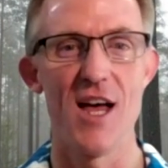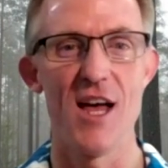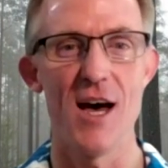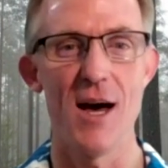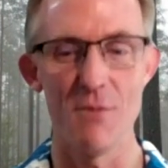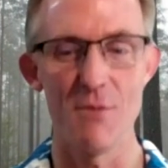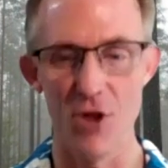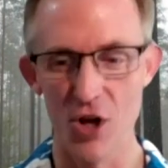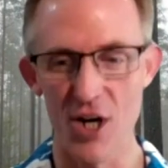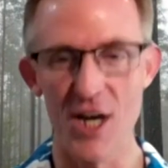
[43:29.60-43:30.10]

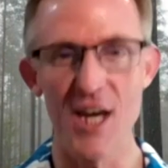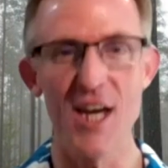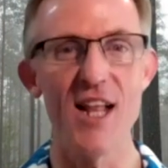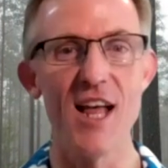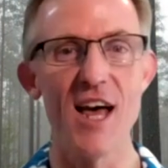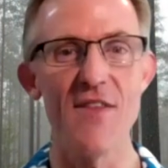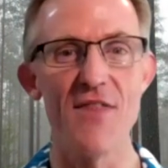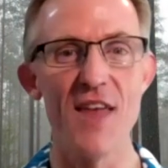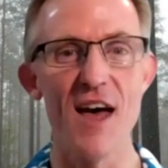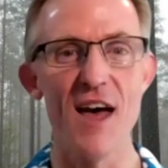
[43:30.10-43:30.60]
I'm looking
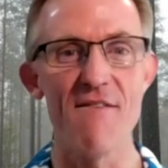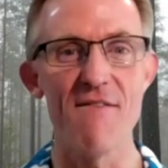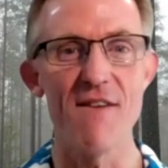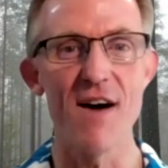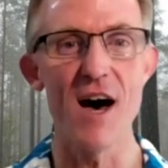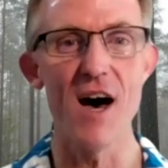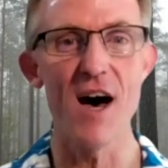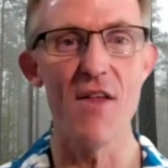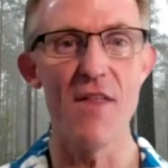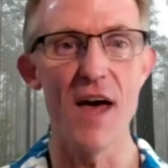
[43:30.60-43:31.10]
at that
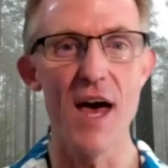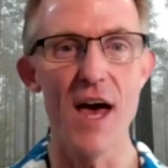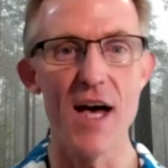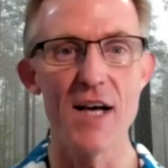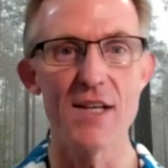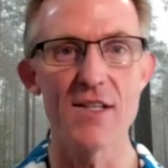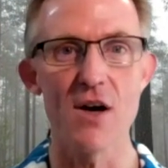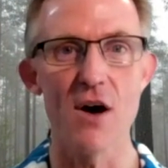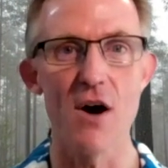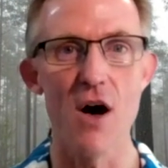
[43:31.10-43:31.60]
file that
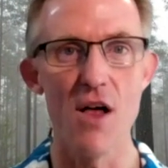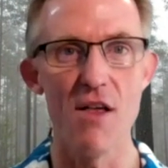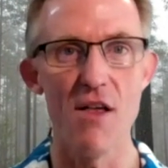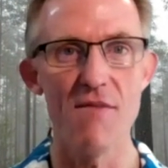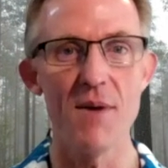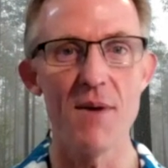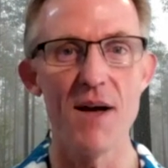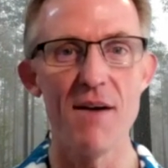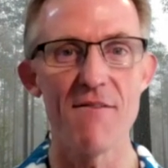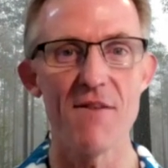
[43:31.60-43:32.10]
has all of
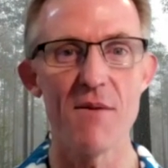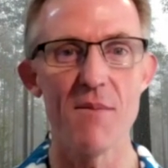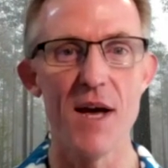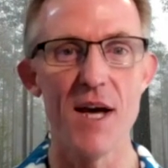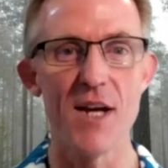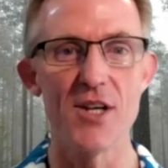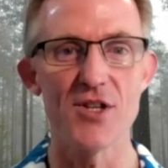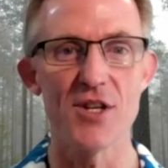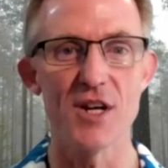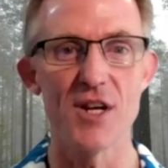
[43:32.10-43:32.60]
my
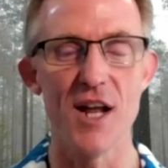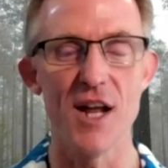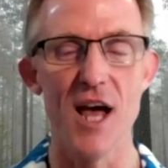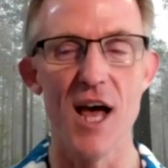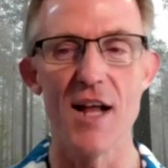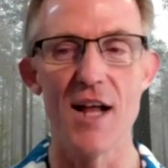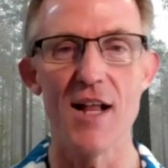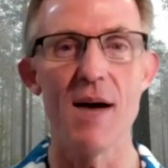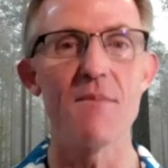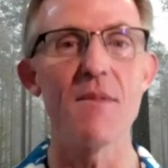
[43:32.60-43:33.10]
information,
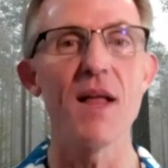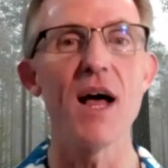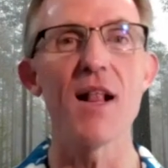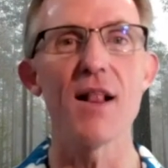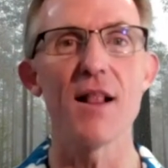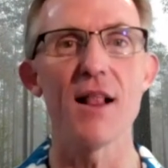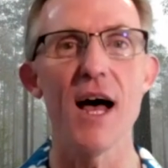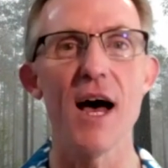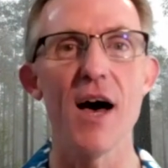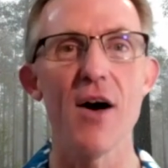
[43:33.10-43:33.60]
and I'm not
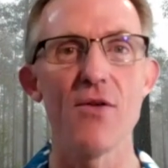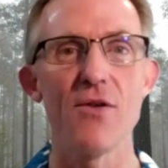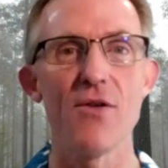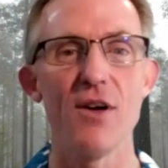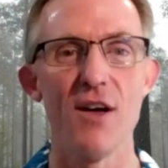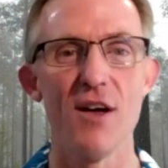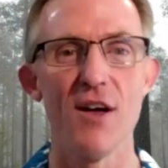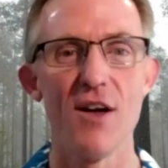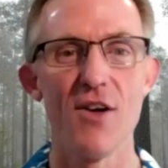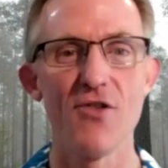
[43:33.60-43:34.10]
allowed
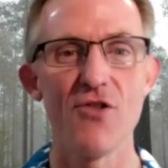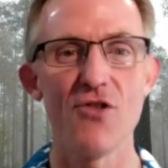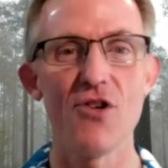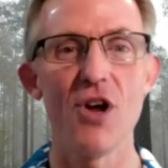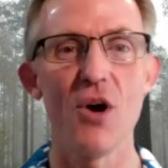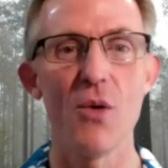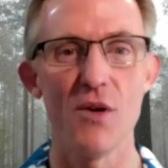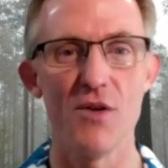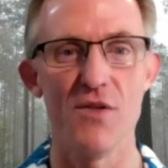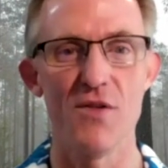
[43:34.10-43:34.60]
to
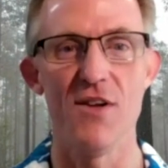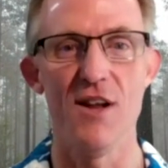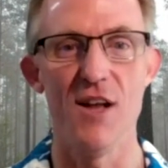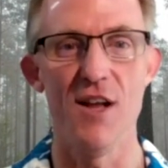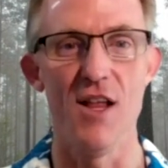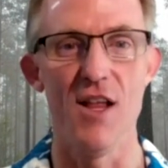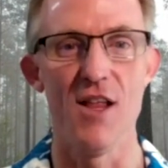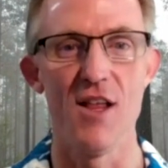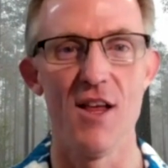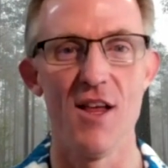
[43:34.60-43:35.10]
know what's in
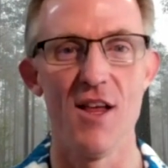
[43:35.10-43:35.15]
it